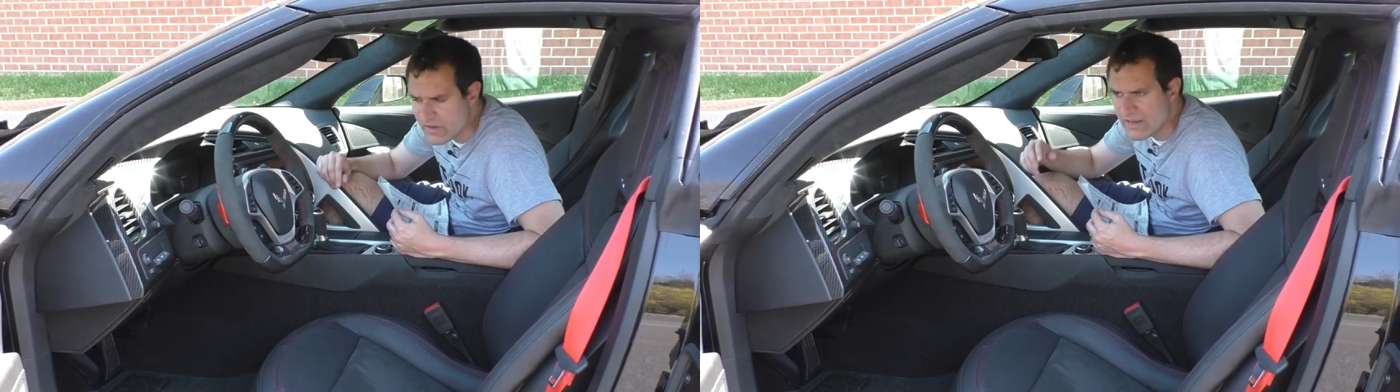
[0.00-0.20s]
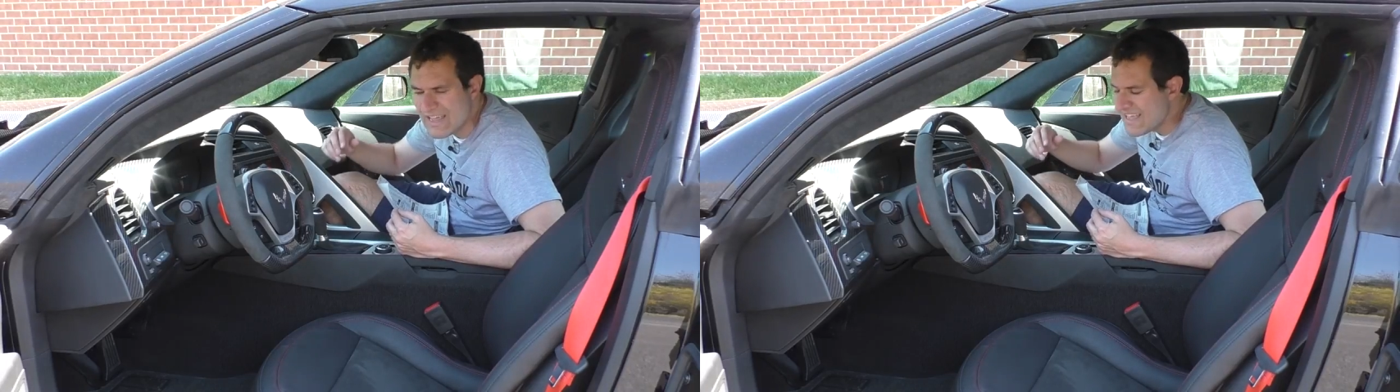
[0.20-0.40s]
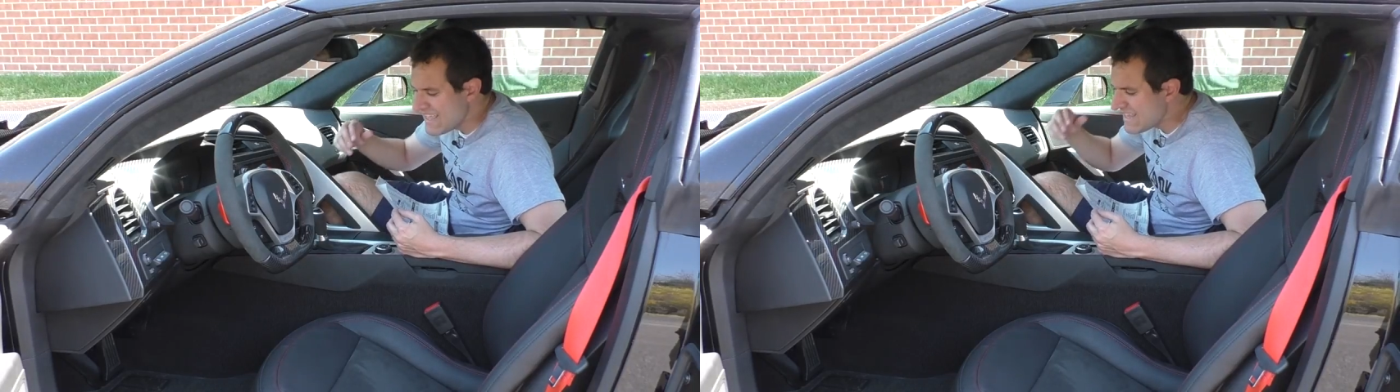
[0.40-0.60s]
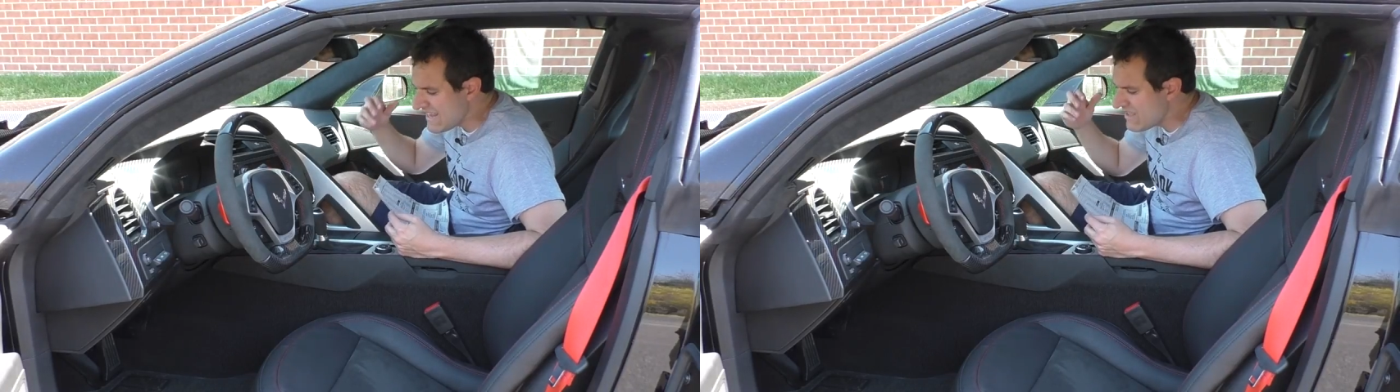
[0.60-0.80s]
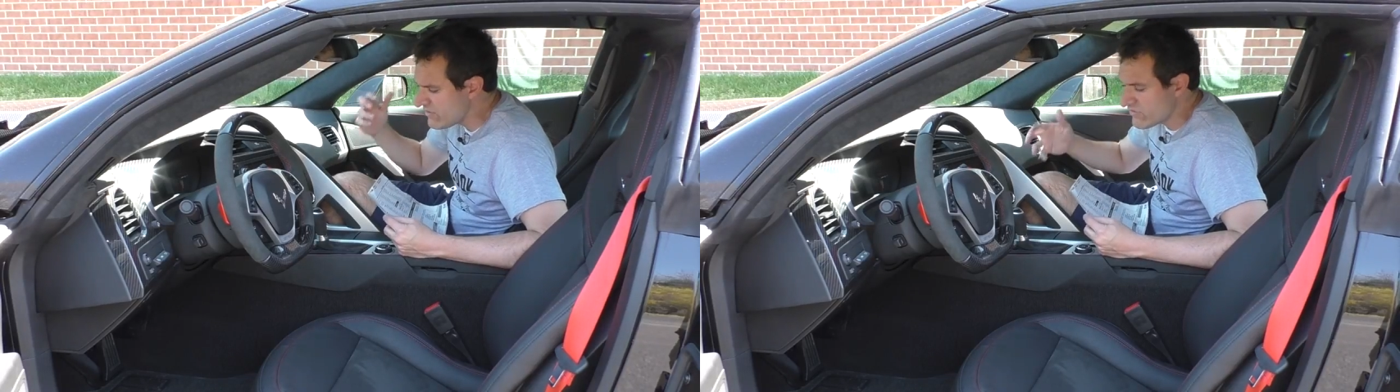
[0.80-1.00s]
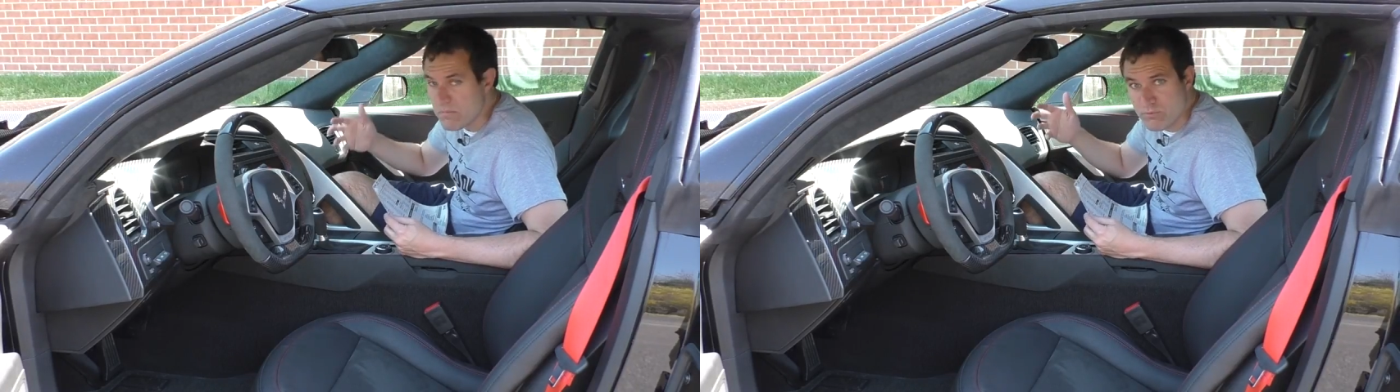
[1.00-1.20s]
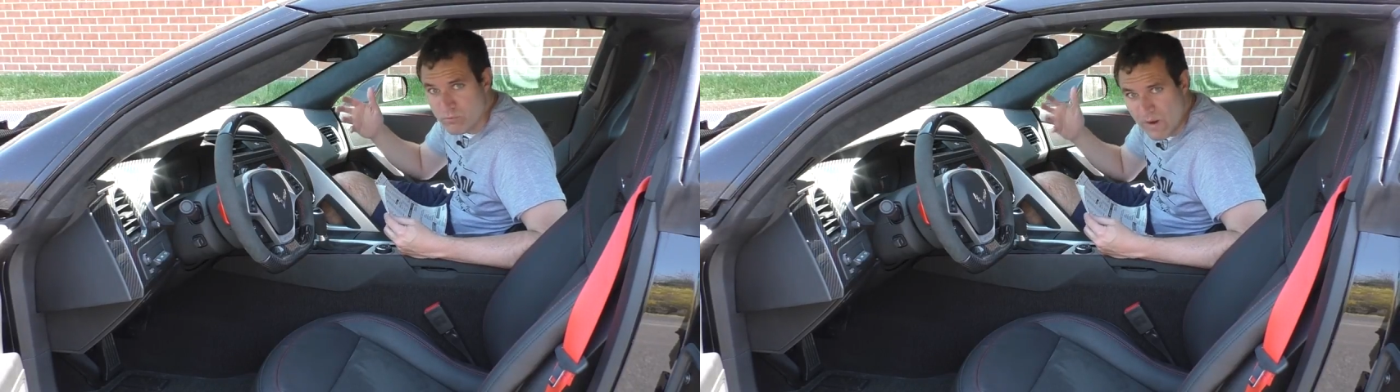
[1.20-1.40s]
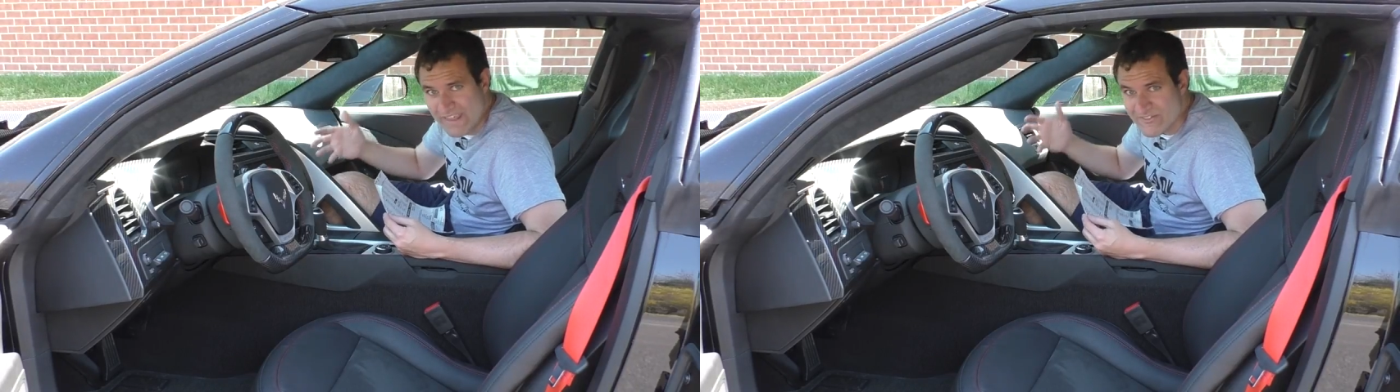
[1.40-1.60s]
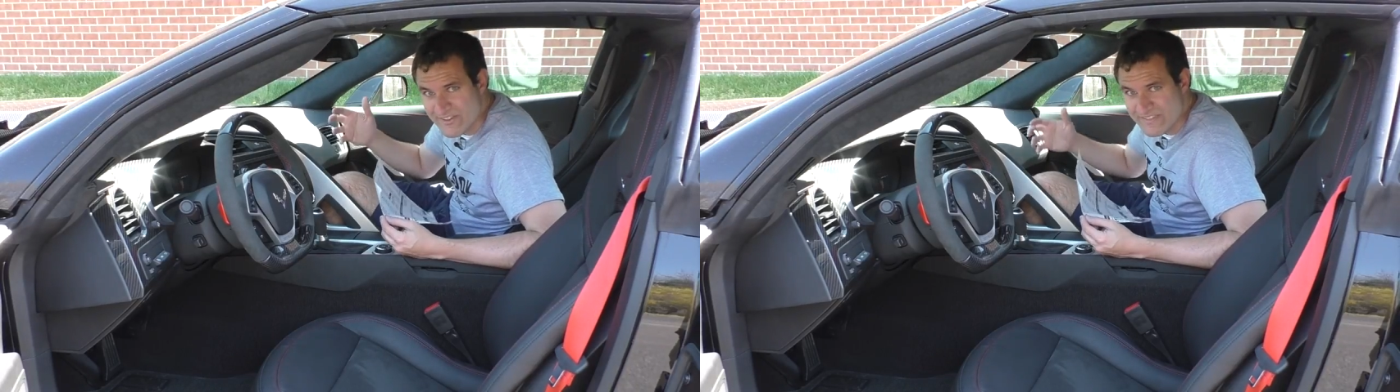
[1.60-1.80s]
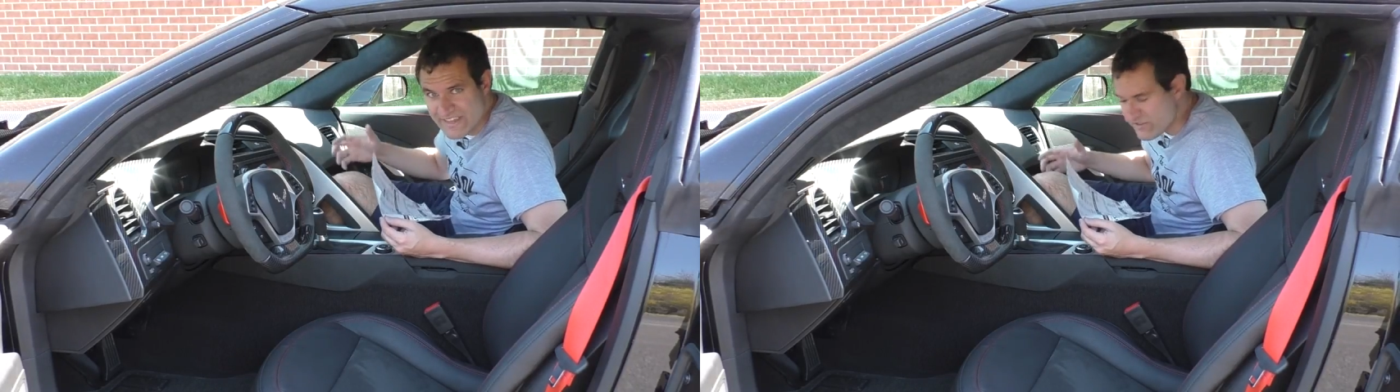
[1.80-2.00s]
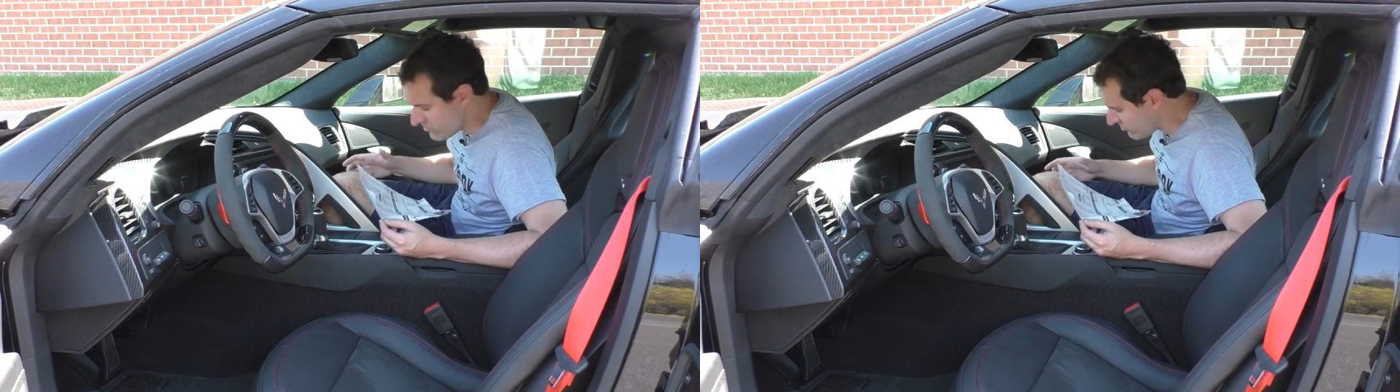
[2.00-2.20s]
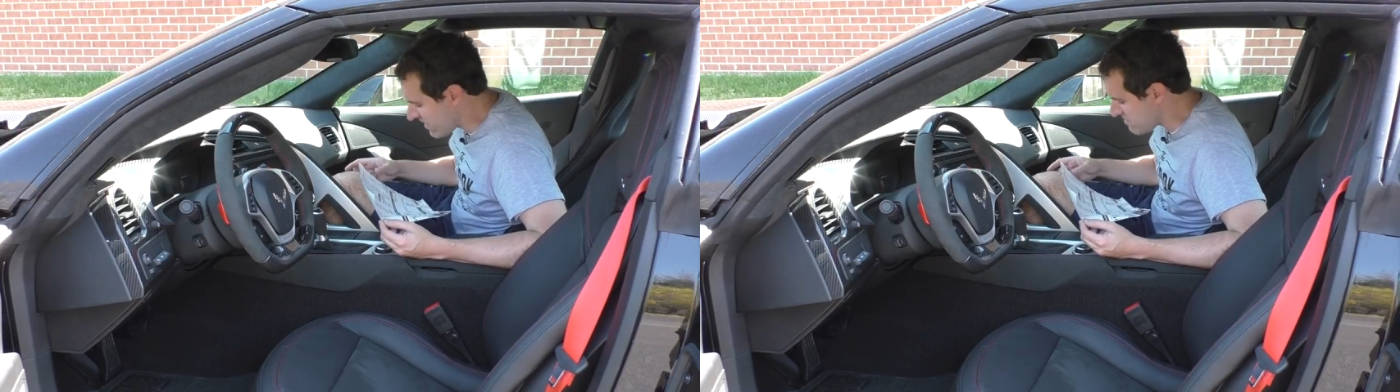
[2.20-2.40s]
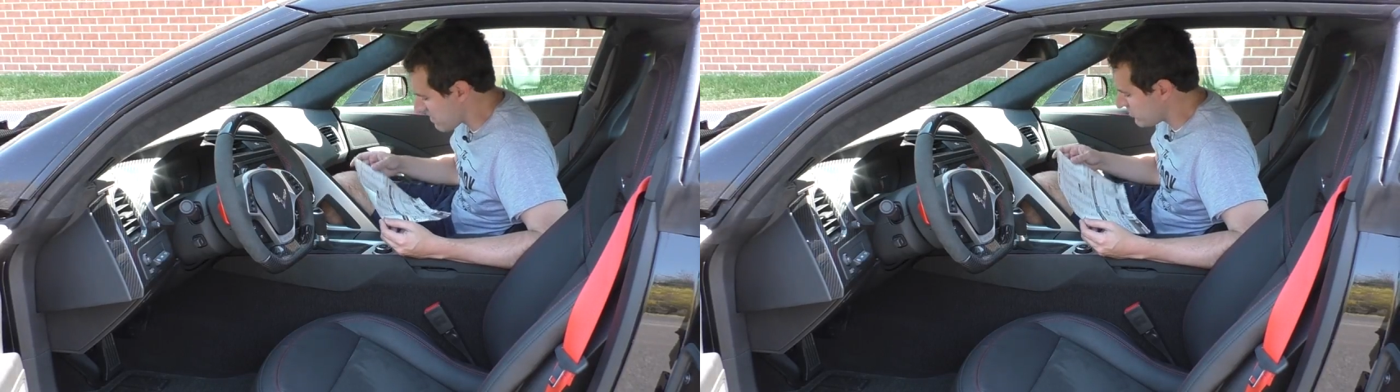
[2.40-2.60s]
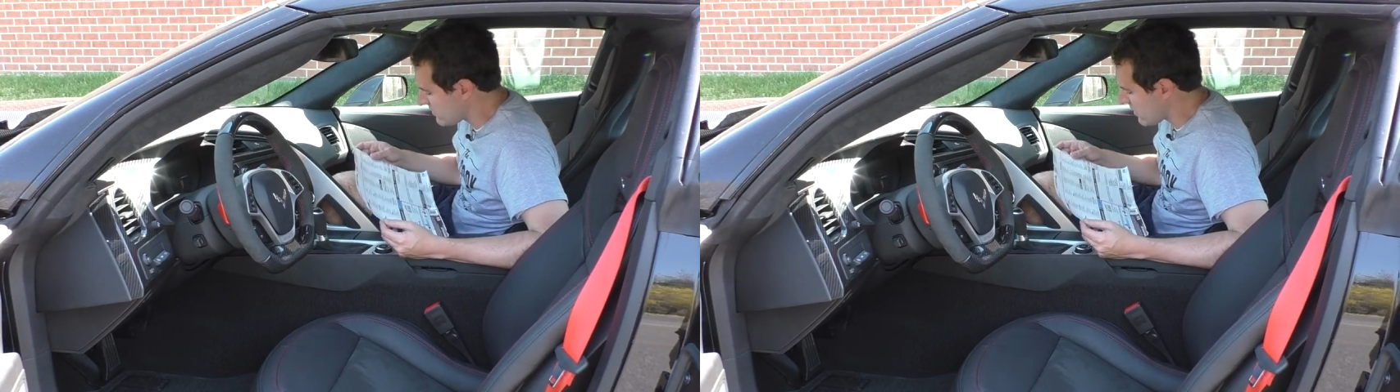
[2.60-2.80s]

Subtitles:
and it is surprisingly cheap. I'm